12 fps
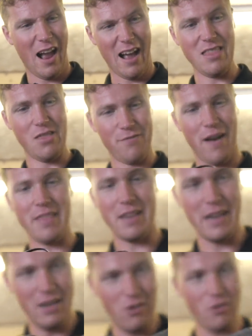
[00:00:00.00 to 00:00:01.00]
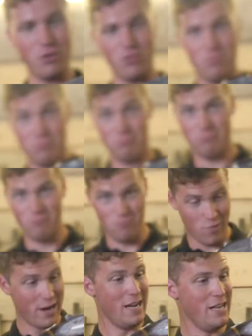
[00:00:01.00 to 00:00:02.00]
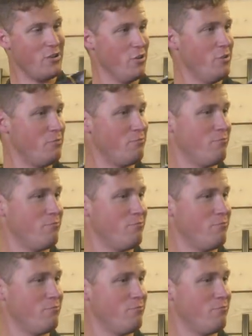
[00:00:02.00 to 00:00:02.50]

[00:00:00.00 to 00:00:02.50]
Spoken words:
And the fact that it looks really good.